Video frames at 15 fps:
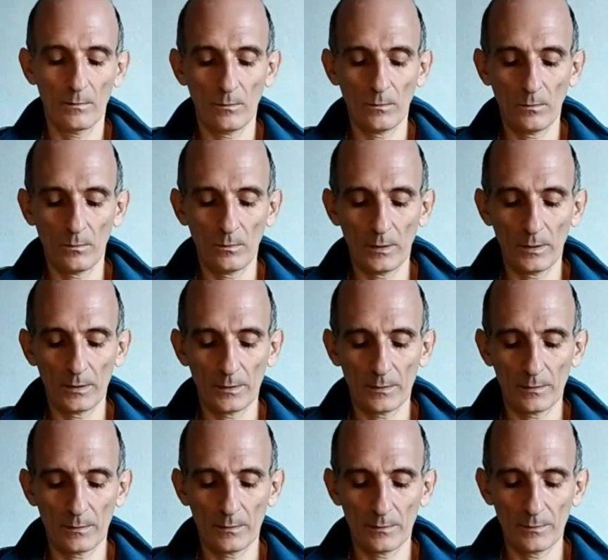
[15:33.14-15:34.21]
or like
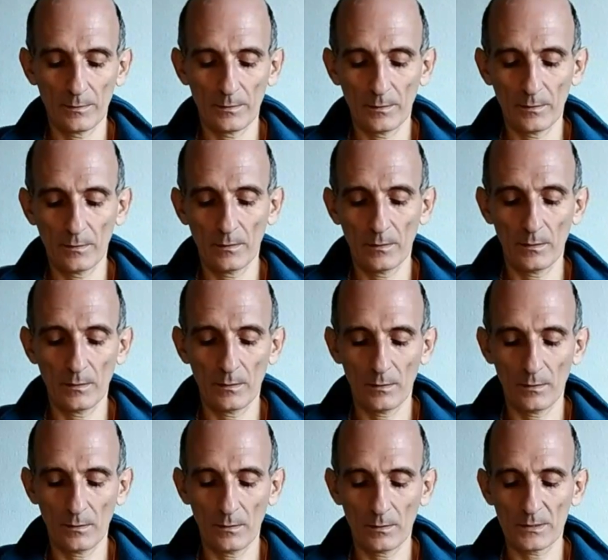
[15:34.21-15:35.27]

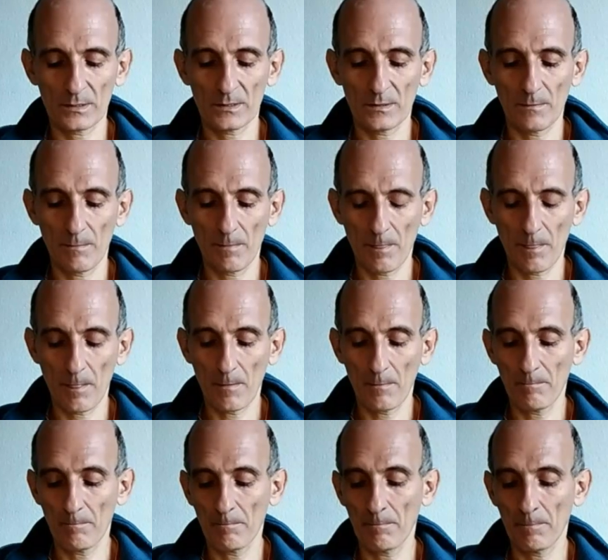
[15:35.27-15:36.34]
this,
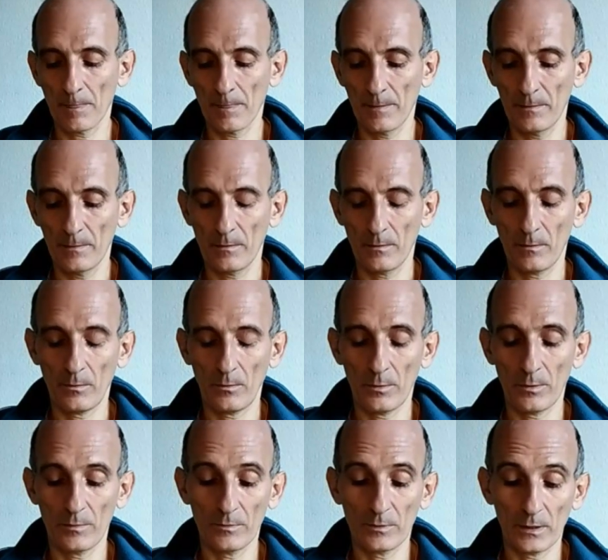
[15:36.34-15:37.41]
or
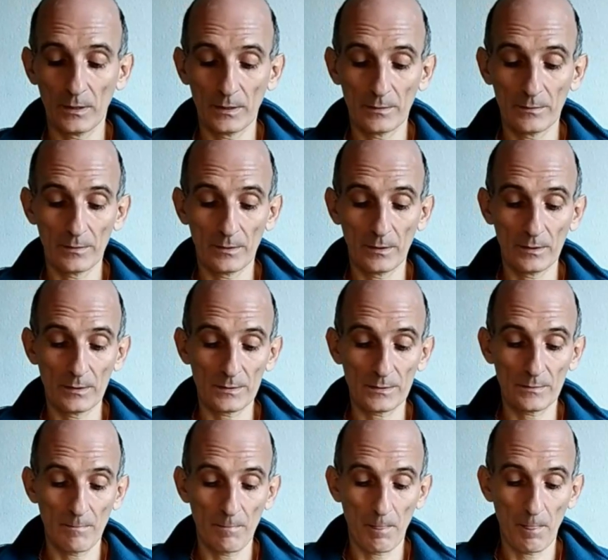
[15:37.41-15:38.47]
even like this.